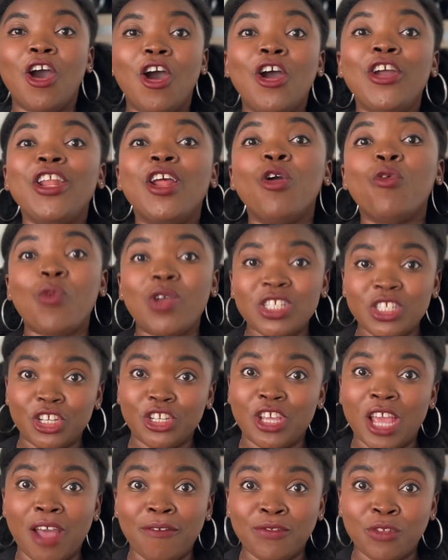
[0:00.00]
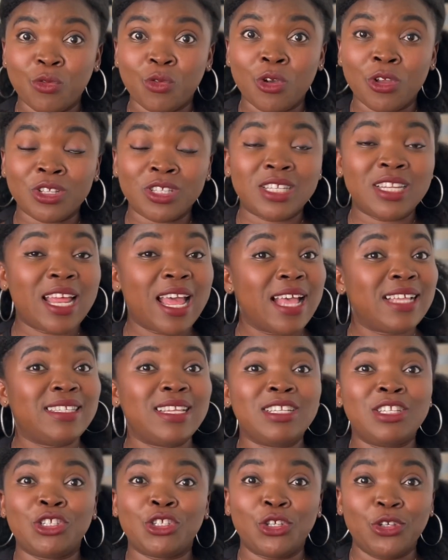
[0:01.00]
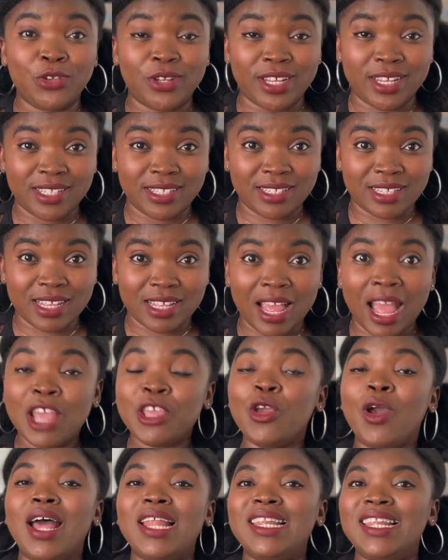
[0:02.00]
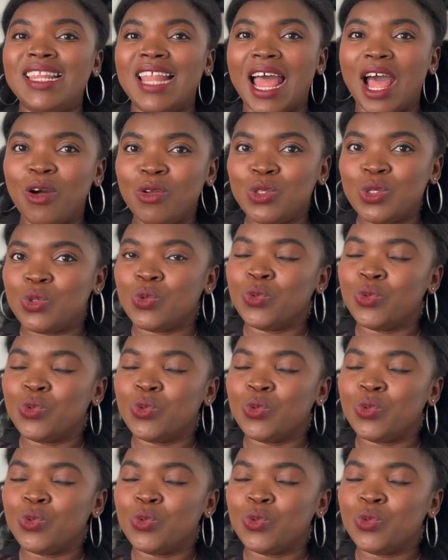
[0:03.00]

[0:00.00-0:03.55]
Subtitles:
Another question you have to consider as a student: are you allowed to